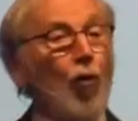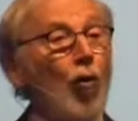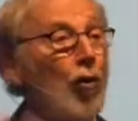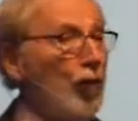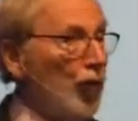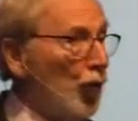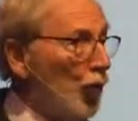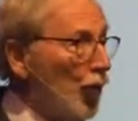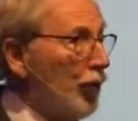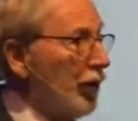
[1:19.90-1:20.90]
all over
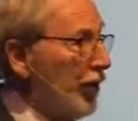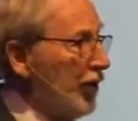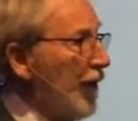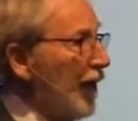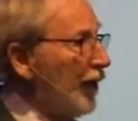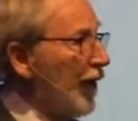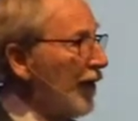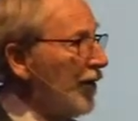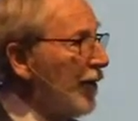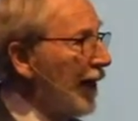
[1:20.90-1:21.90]
the world, as a matter of
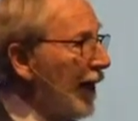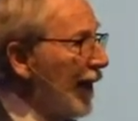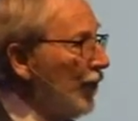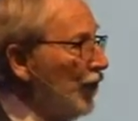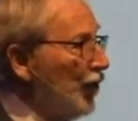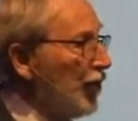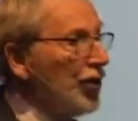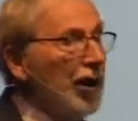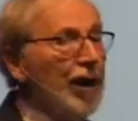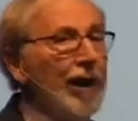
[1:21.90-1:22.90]
fact, in many languages.